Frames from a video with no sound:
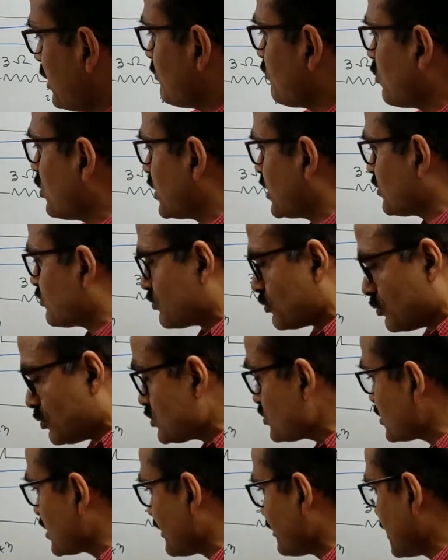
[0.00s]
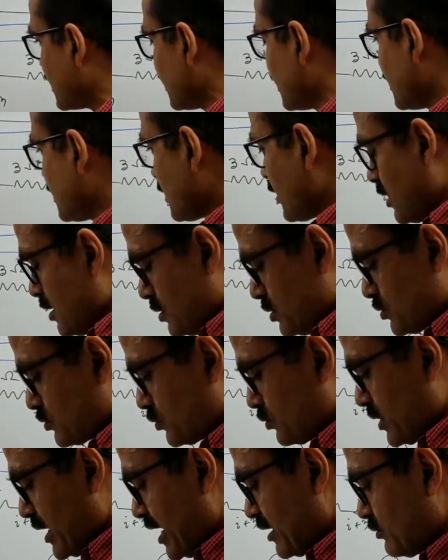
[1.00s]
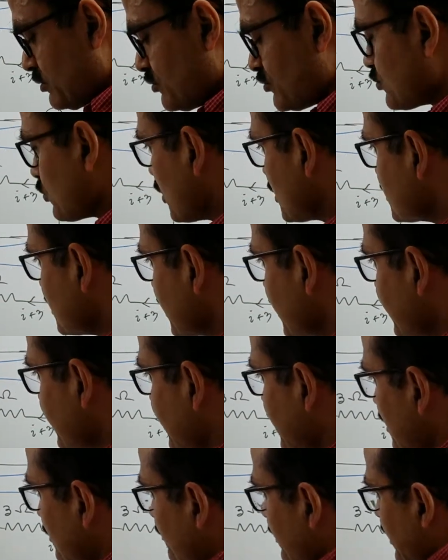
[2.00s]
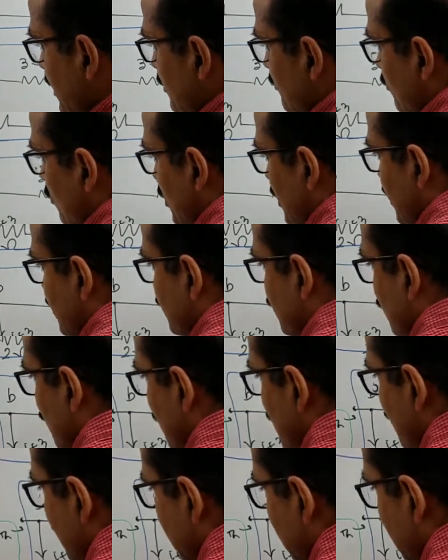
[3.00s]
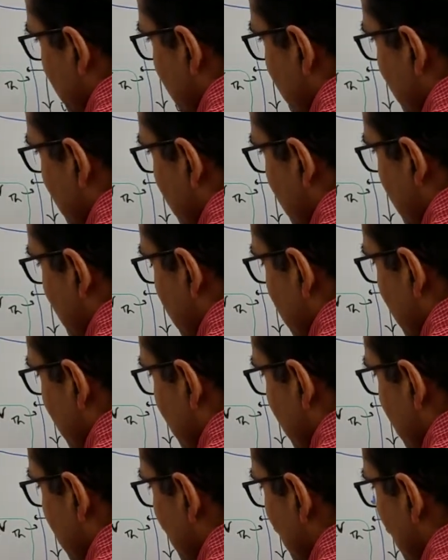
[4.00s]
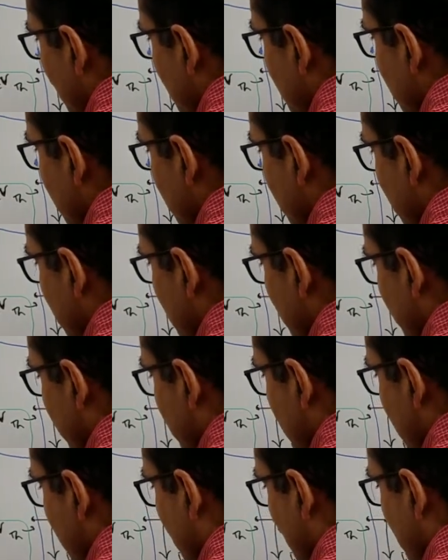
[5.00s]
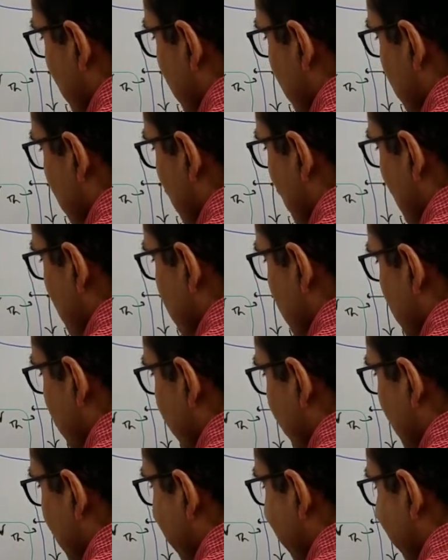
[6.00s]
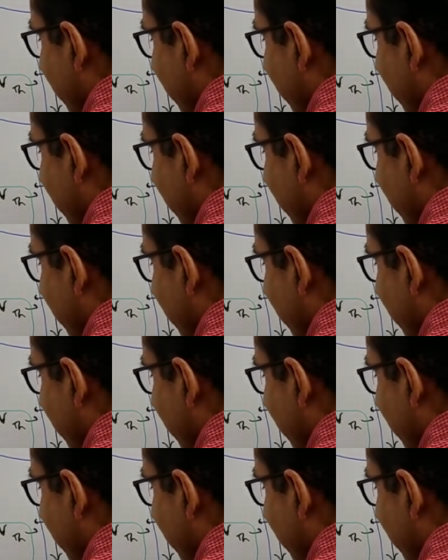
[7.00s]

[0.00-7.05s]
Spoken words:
voltage source. So as we short circuit independent voltage source, we can just remove this independent voltage source and replace